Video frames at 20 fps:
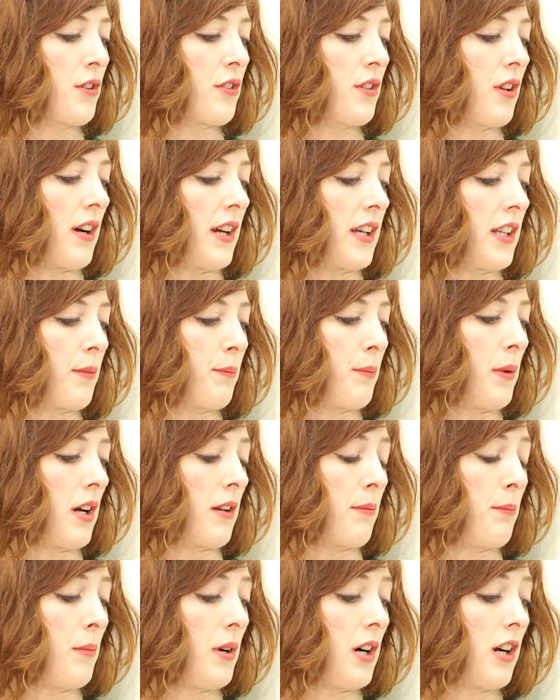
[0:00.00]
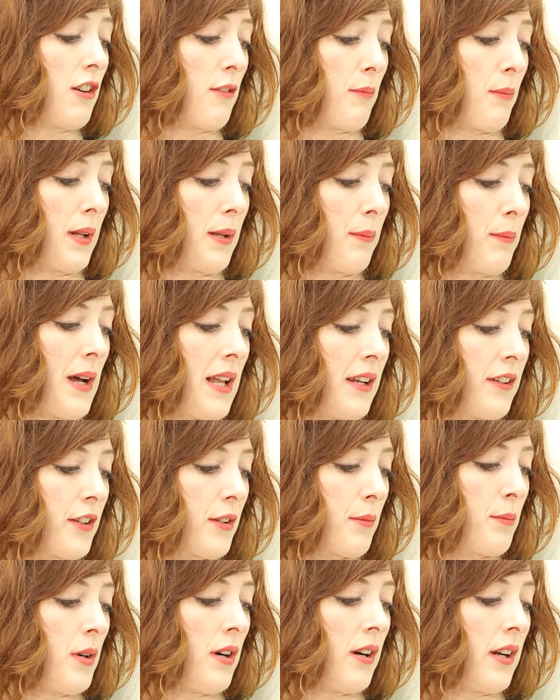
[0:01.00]
precise, but admirably
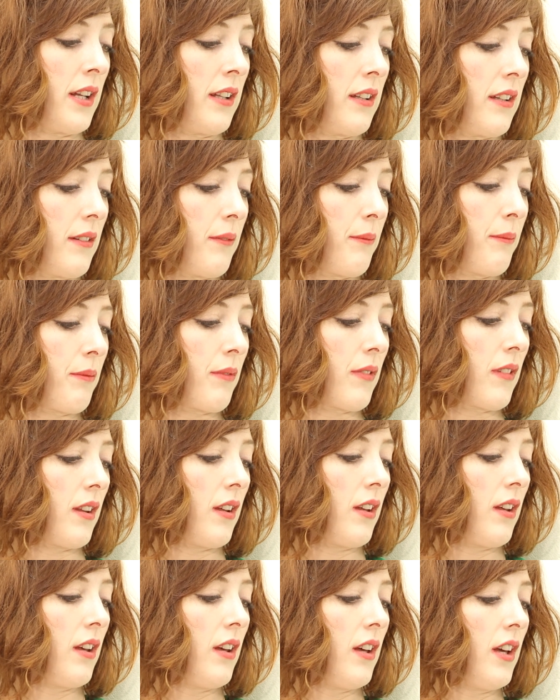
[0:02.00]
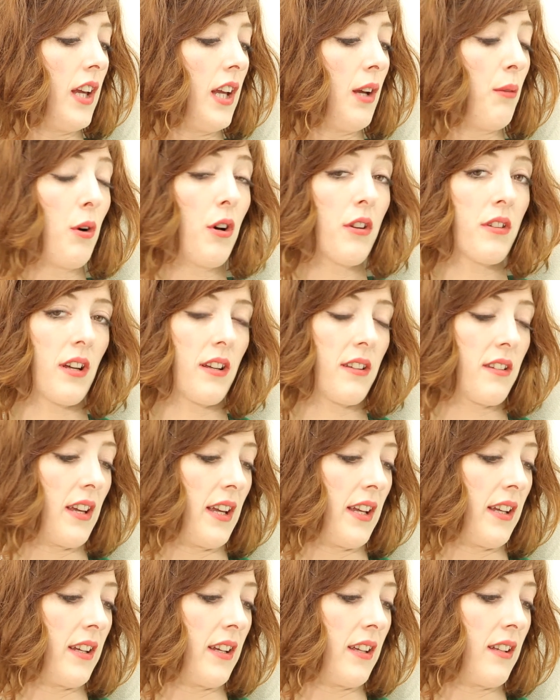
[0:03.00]
balanced mind. He was, I
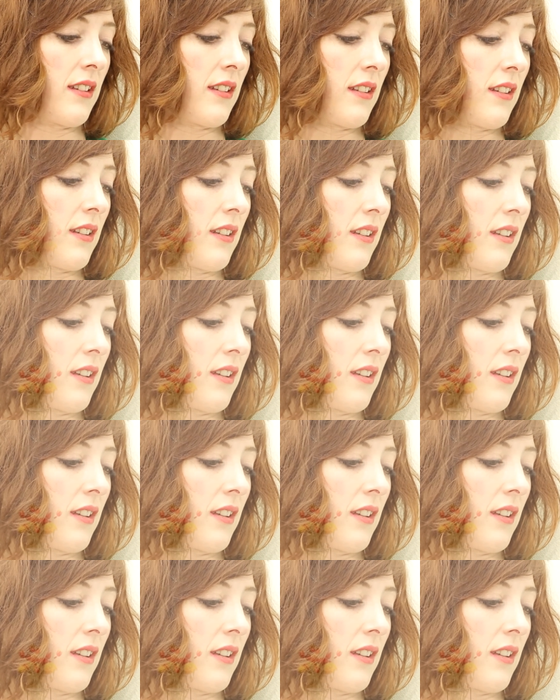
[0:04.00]
take it,